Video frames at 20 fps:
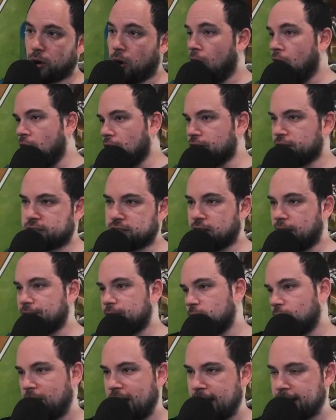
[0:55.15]
All this stuff
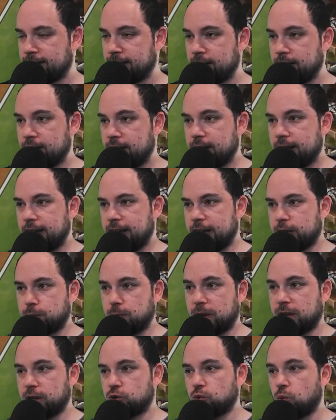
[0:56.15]
in red is
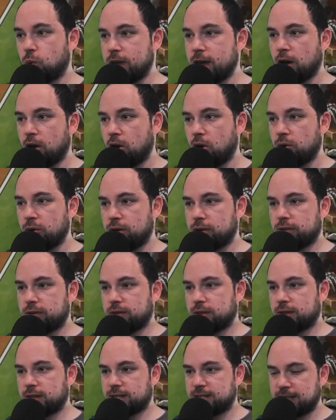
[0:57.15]
because we own
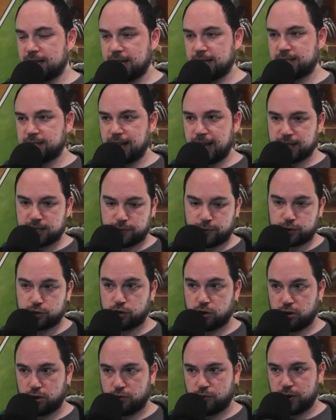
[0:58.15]
the city-states for
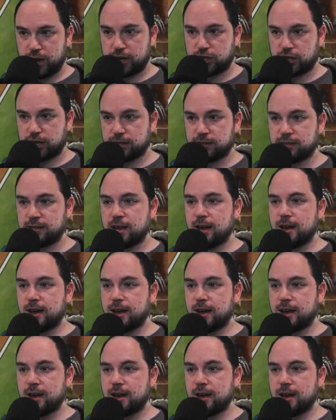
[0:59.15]
certain regions.